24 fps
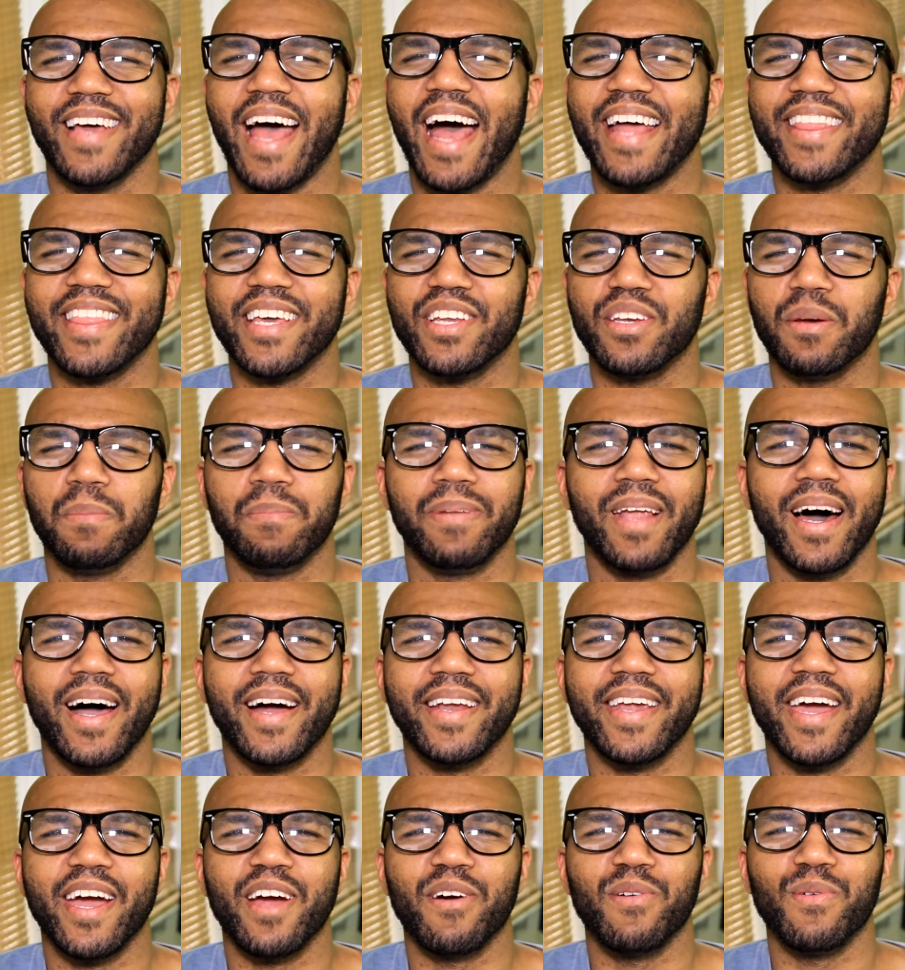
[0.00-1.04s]
I think the
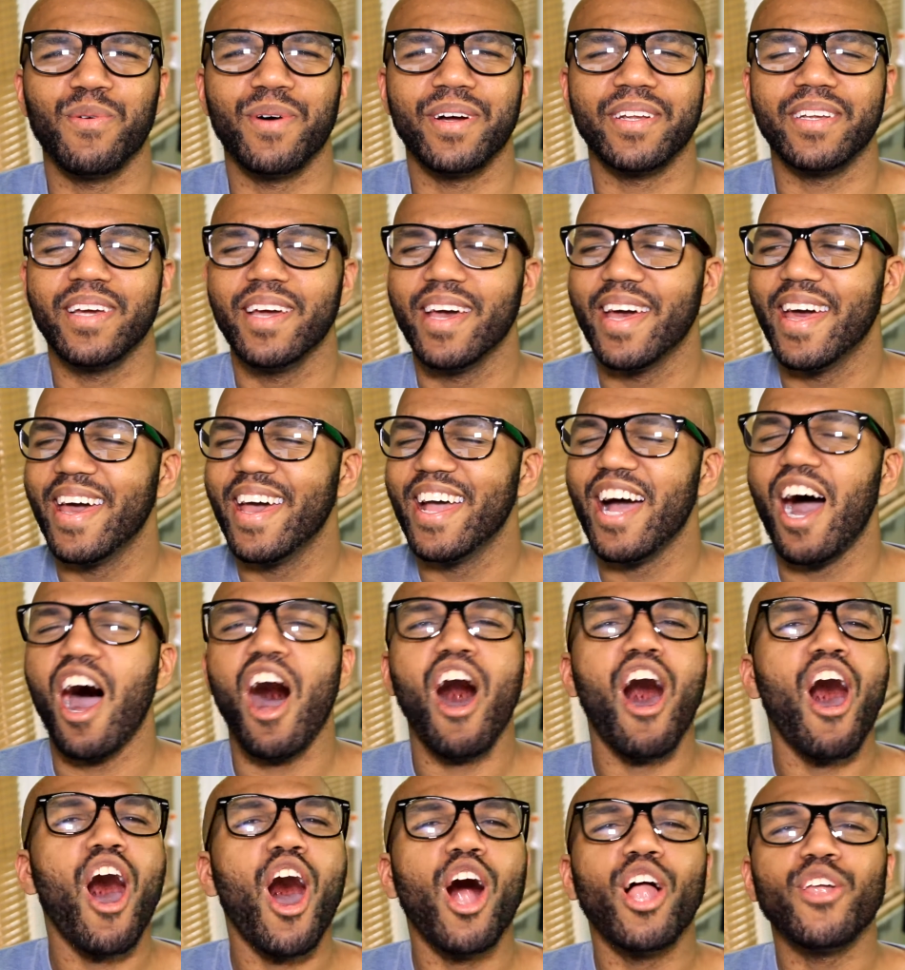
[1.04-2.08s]
blonde hair one,
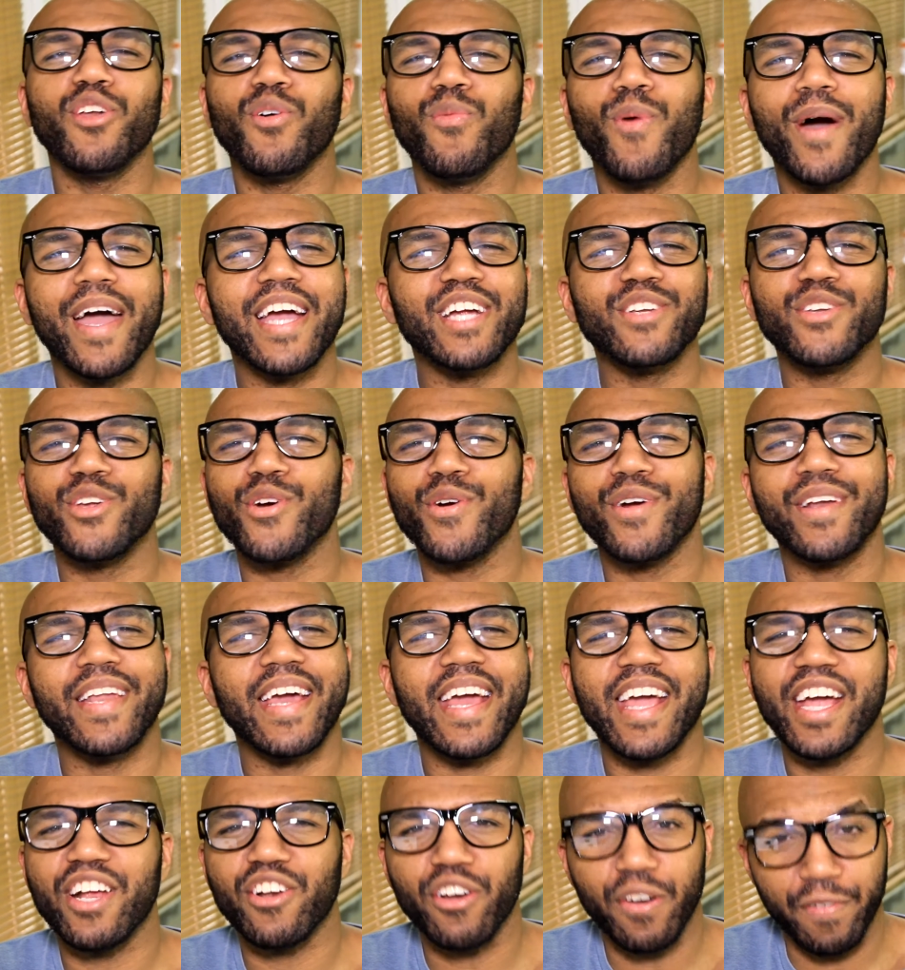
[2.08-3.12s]
all the way during
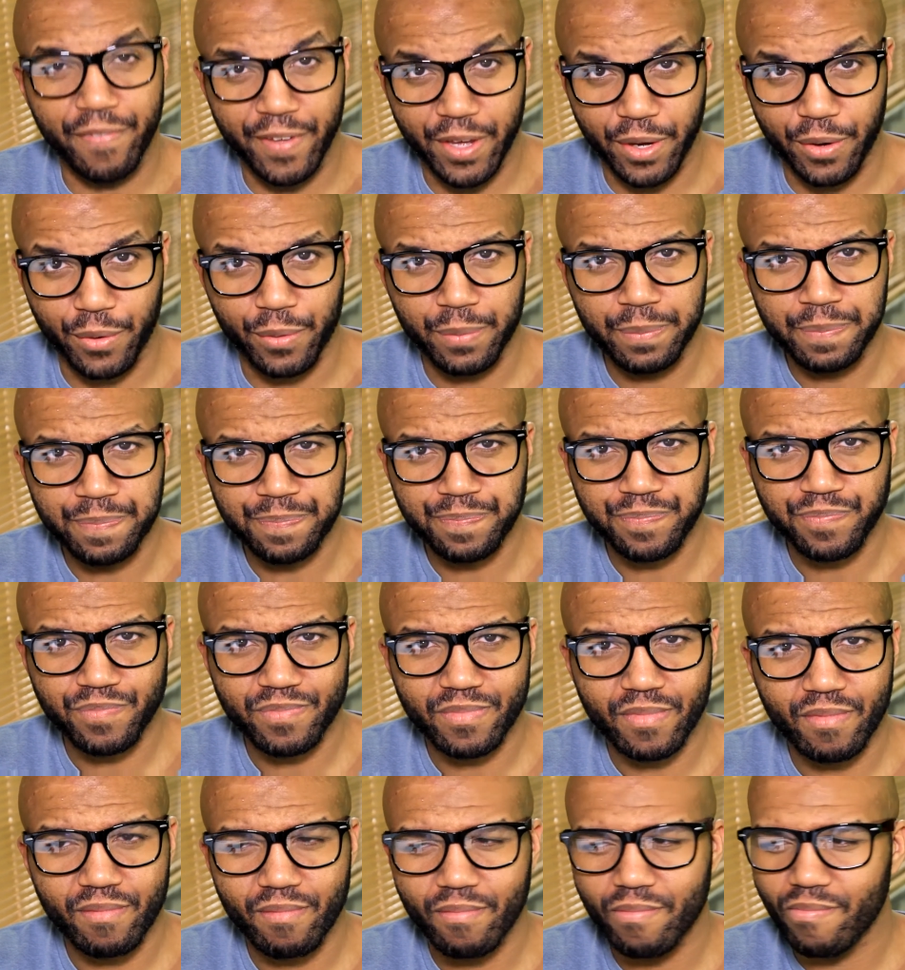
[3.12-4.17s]
the interview,
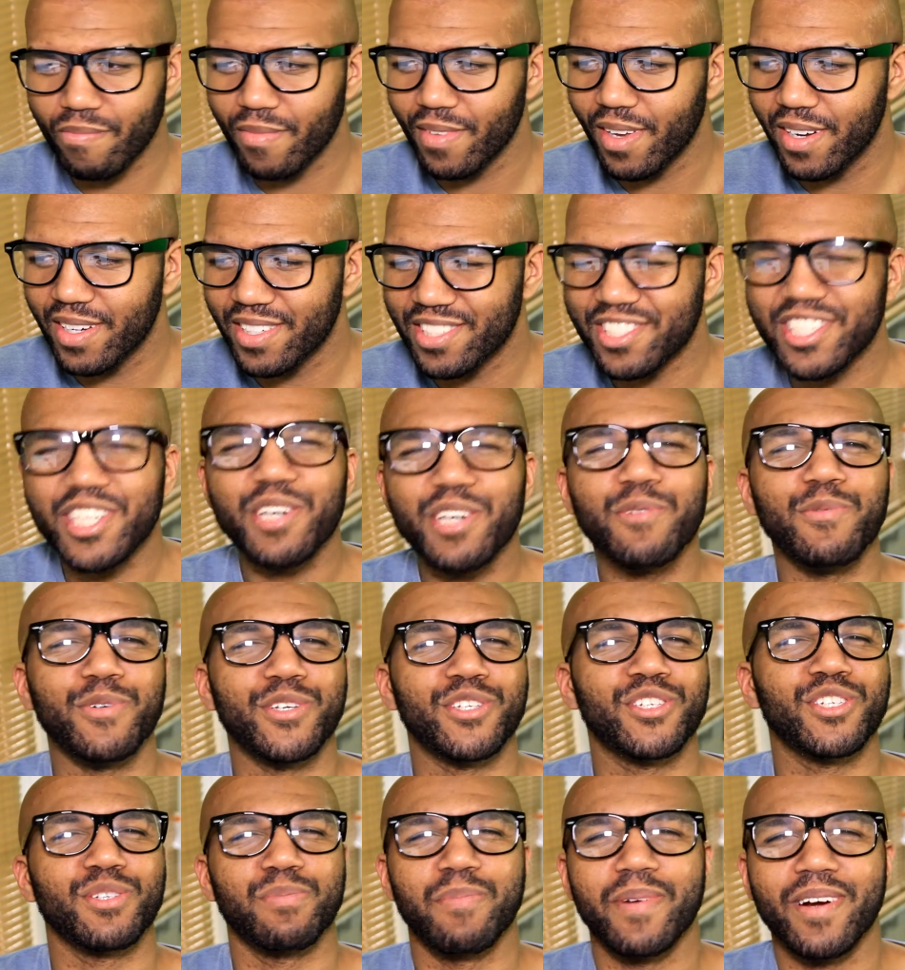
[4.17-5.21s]
she was
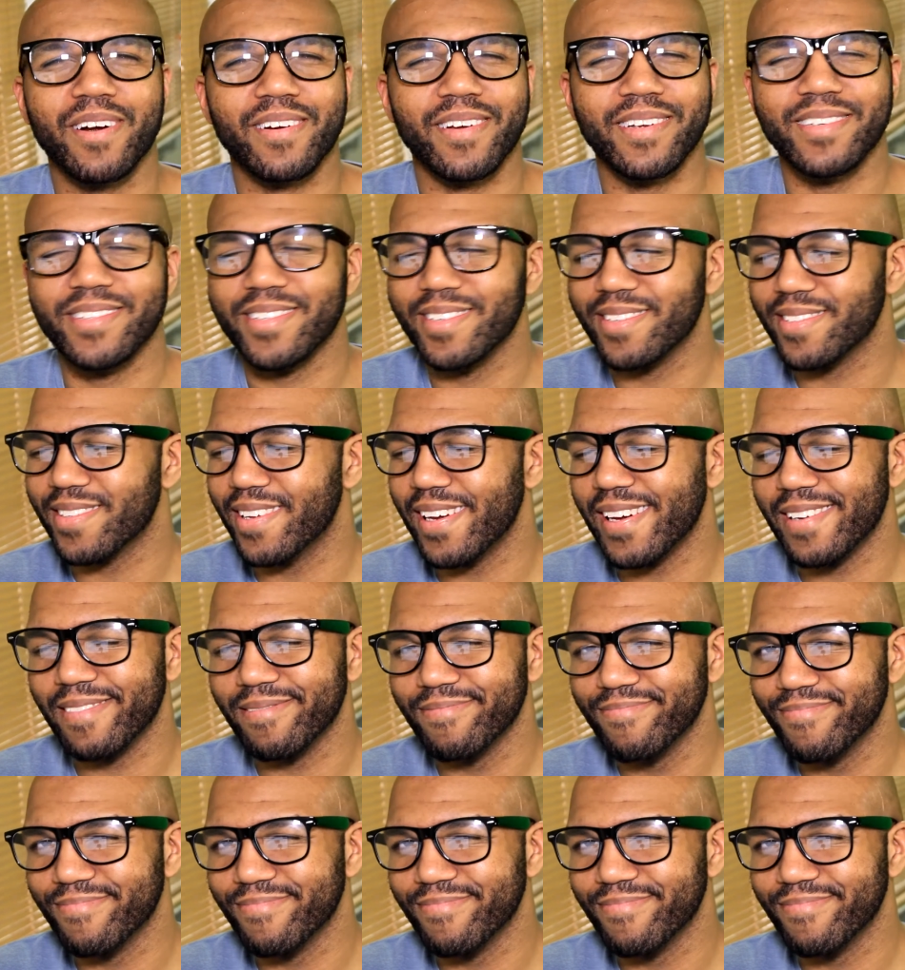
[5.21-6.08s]
smirking. She was like,